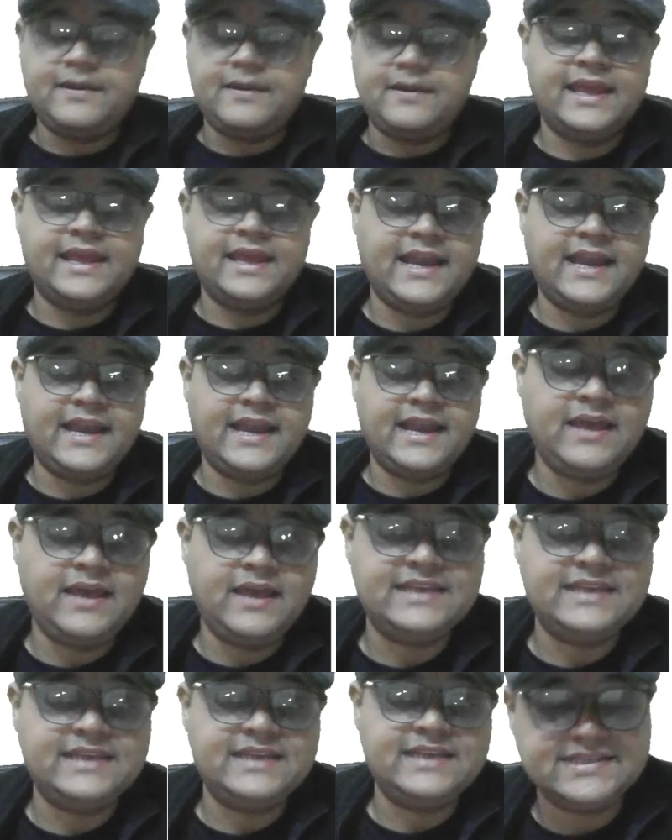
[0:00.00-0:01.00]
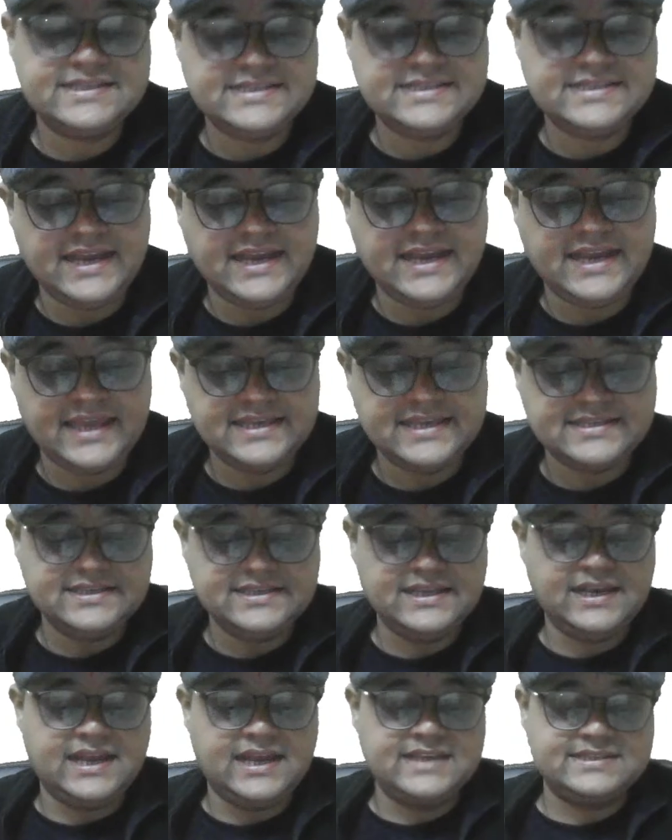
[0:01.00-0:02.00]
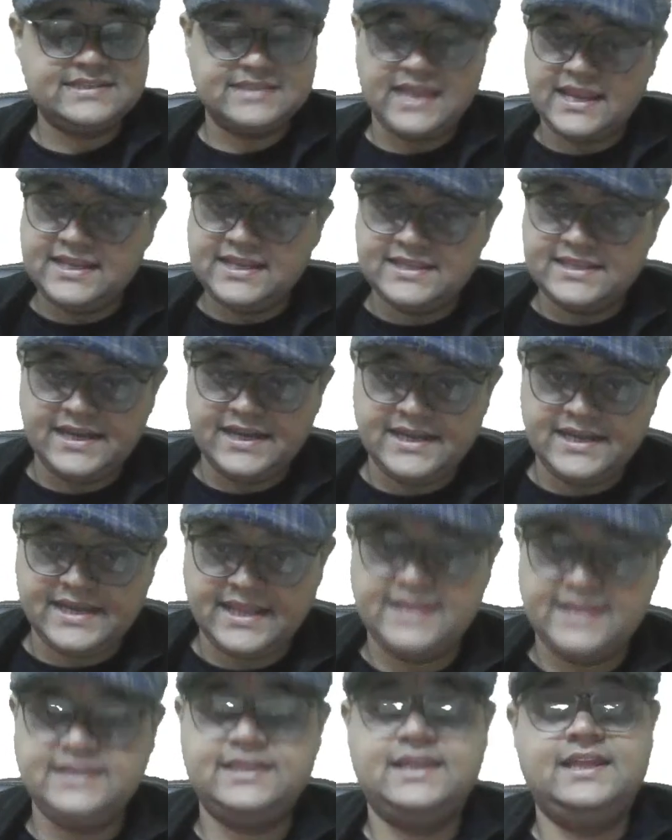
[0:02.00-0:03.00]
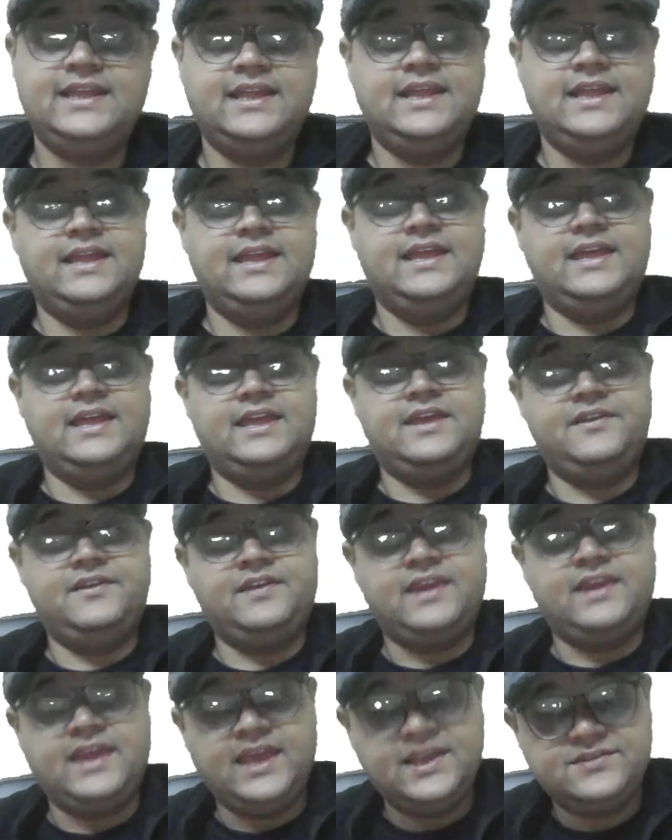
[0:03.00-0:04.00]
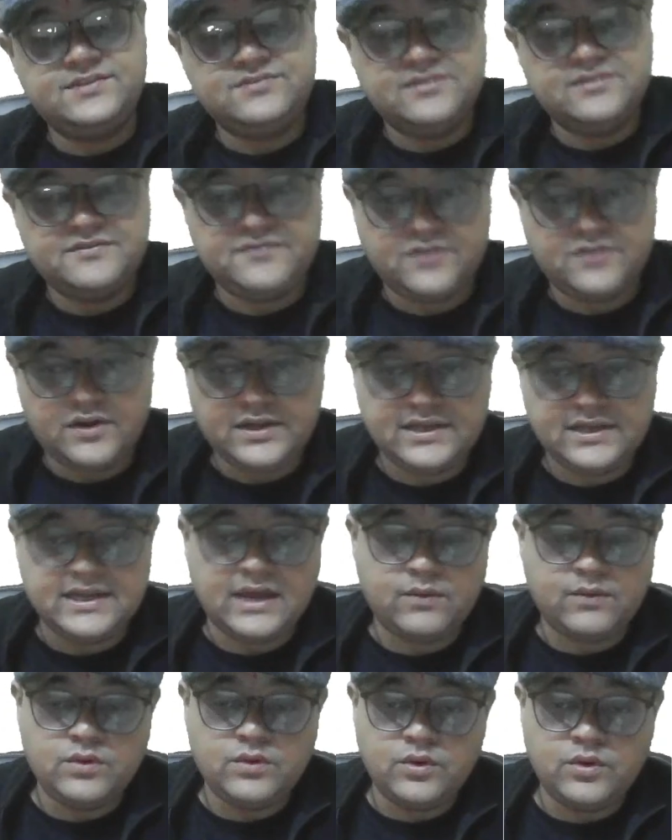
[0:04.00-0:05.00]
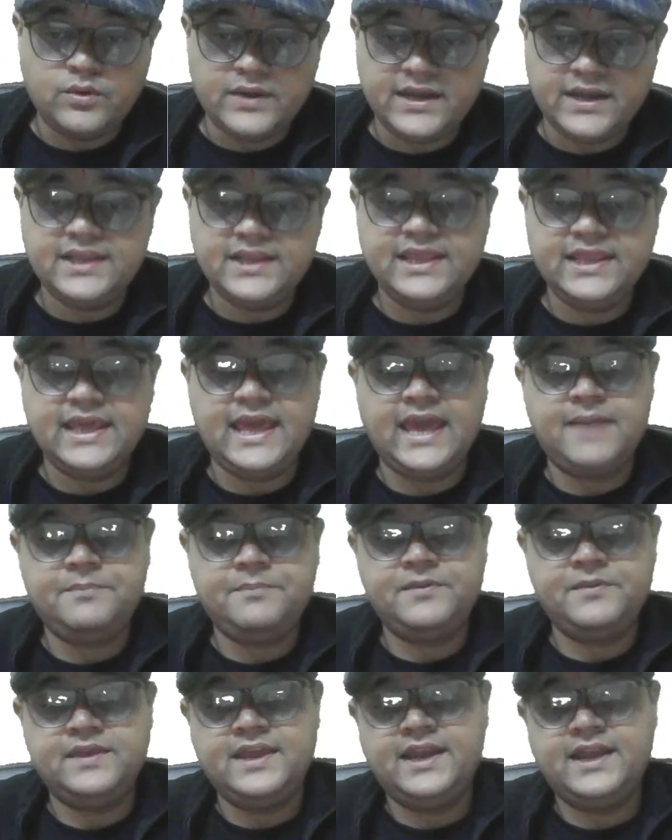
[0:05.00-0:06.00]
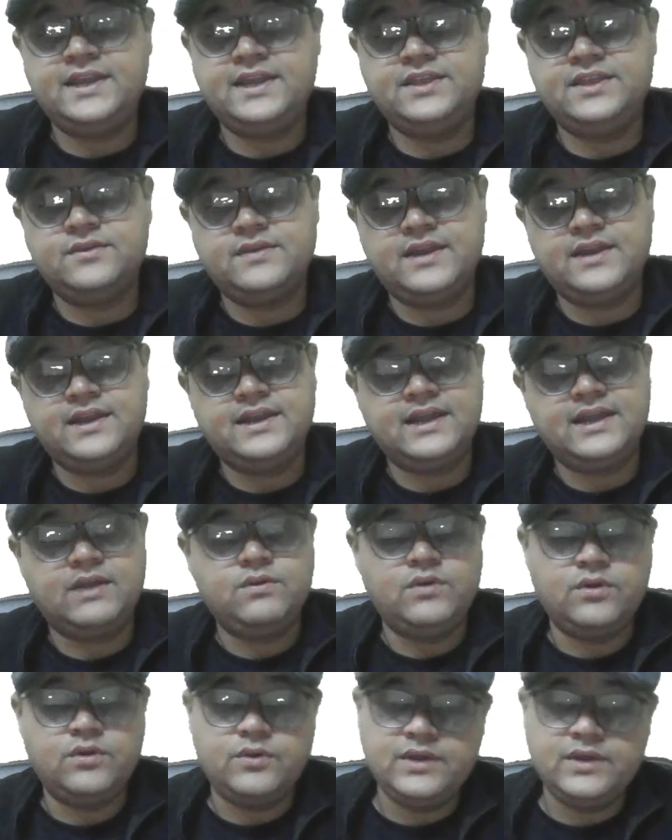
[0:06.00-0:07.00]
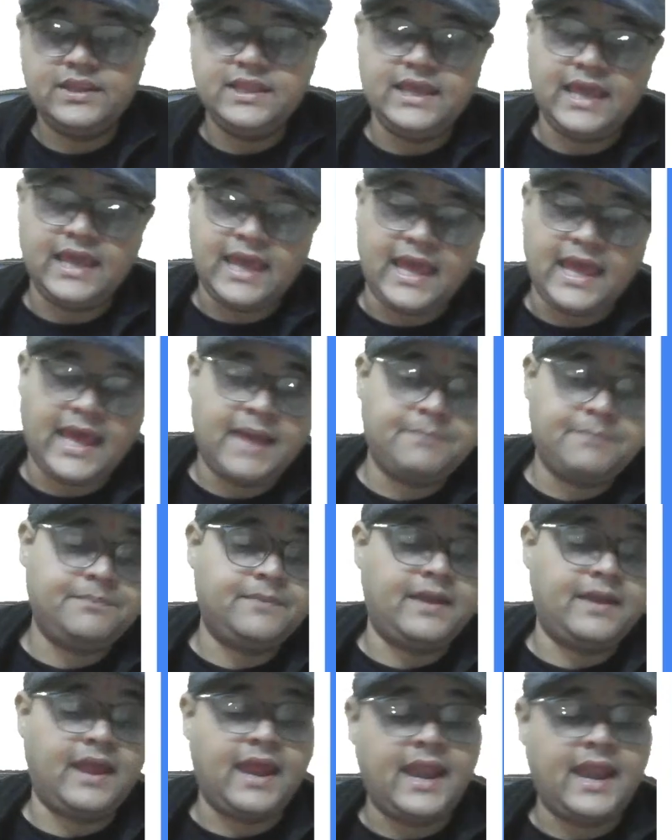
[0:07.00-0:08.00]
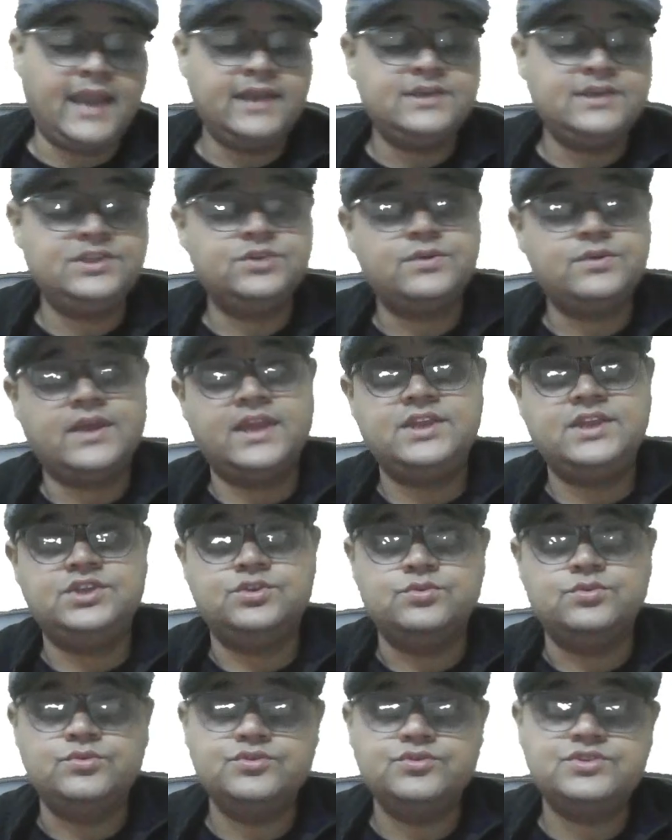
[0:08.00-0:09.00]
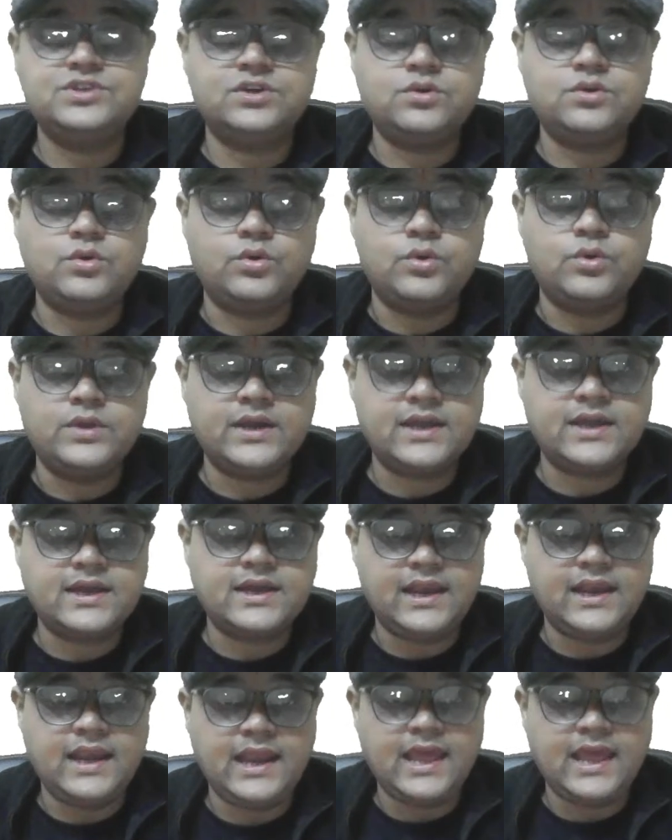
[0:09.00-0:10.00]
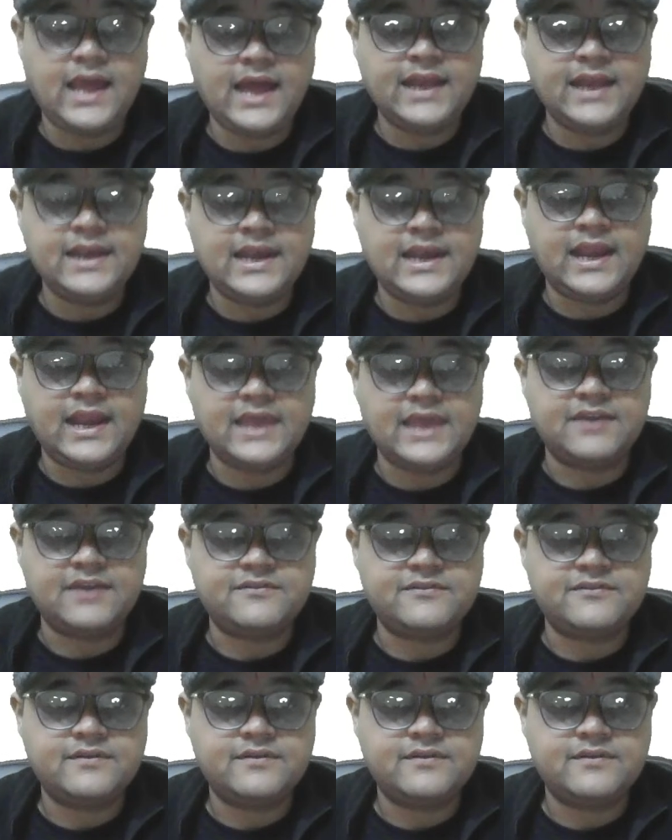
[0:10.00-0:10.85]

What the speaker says: Unacademy ICSE and ISC class 9th and 10th. In case you have not downloaded the app yet, you can download the app and you can use the code Kalyan Live.